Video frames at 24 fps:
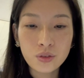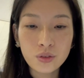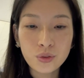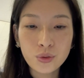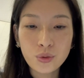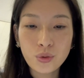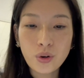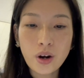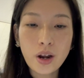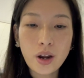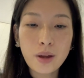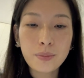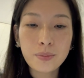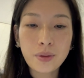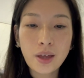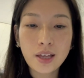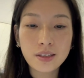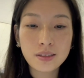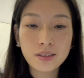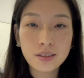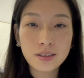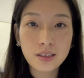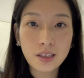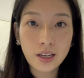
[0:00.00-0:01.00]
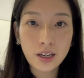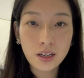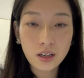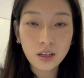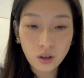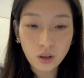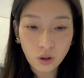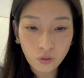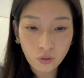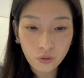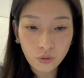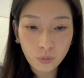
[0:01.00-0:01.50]
Grab has laid
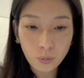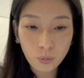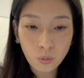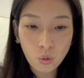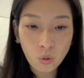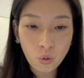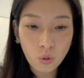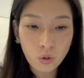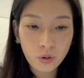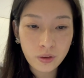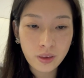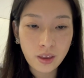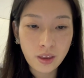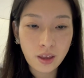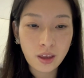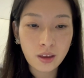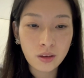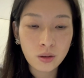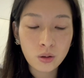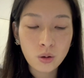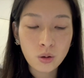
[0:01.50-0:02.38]
off more than